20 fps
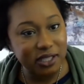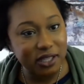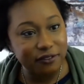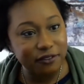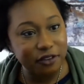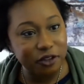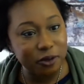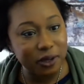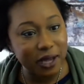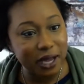If
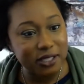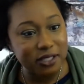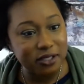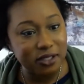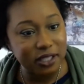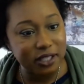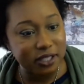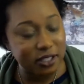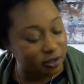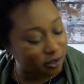you guys on
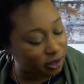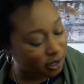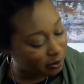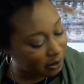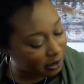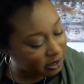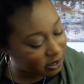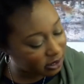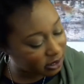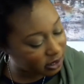Instagram
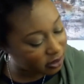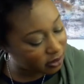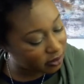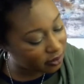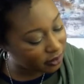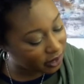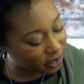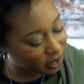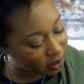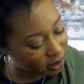are still
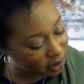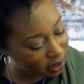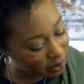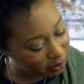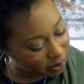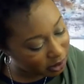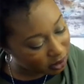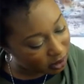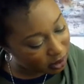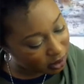there, let
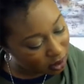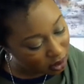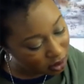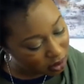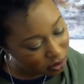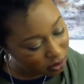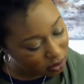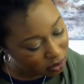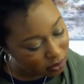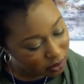me
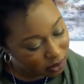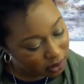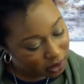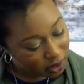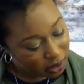know.